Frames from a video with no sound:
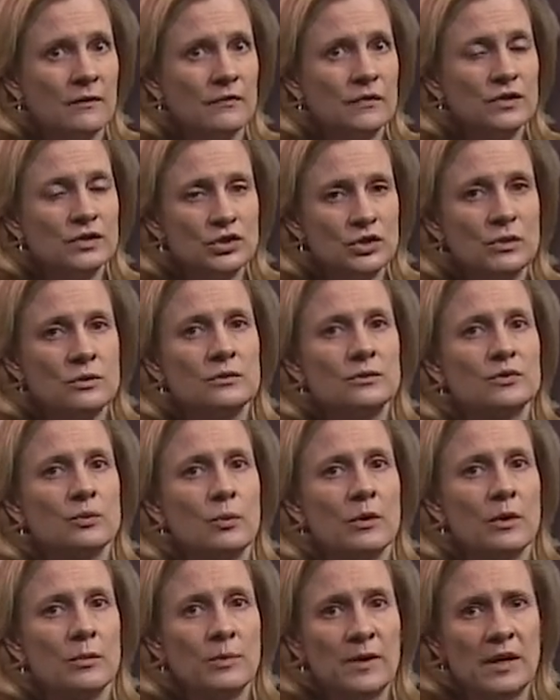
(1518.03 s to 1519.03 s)
the Jews
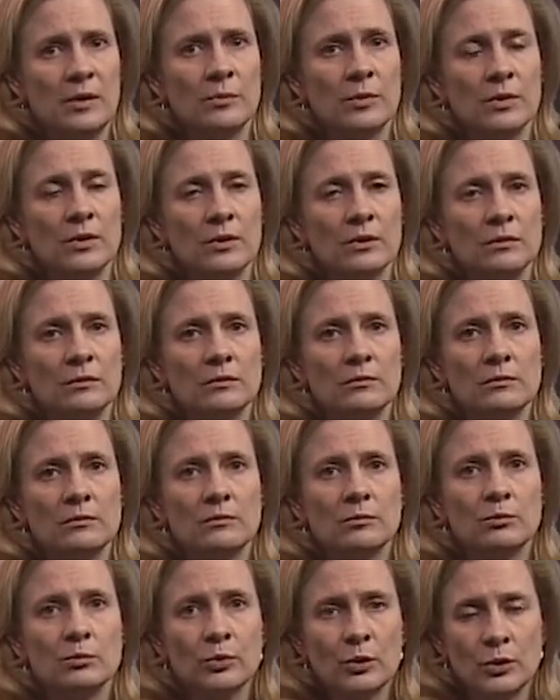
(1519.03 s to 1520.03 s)
were a people
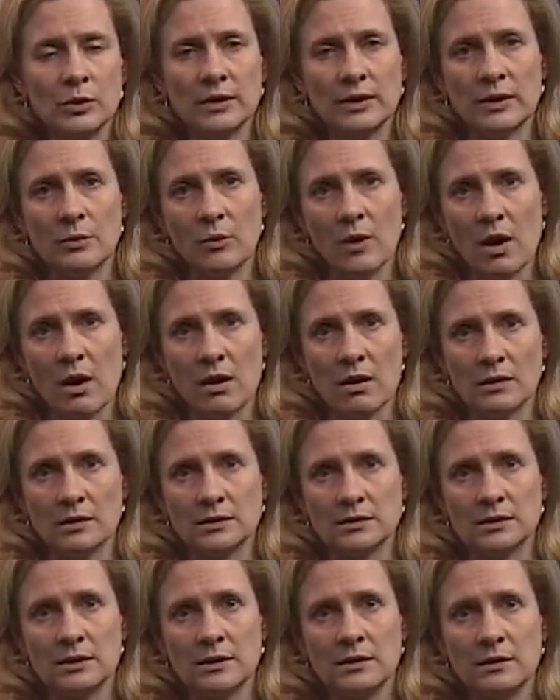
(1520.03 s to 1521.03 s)
brutally
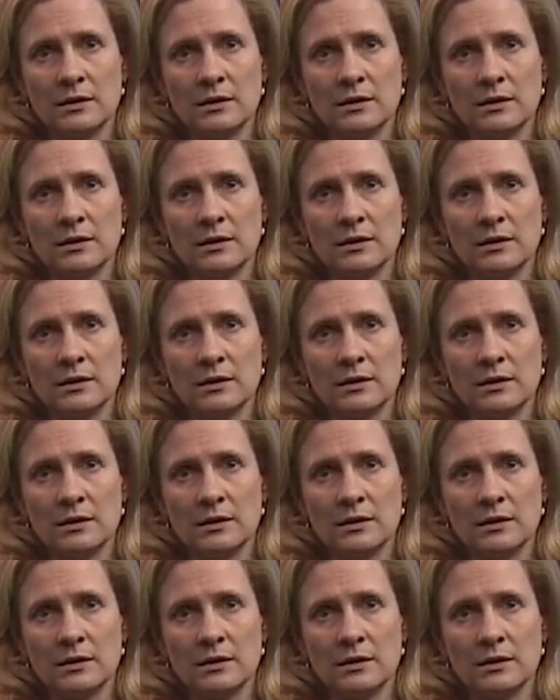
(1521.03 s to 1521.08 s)
wronged.